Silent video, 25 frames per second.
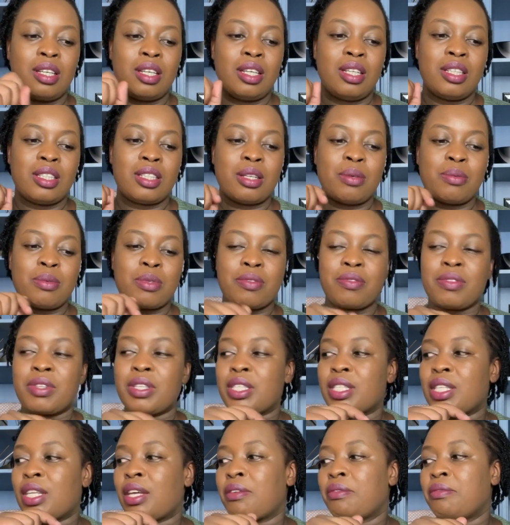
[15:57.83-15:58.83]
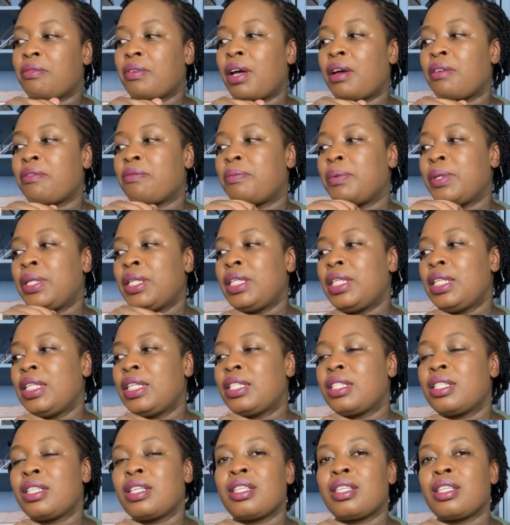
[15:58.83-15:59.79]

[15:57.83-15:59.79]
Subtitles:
in terms of the stuff I've been knitting.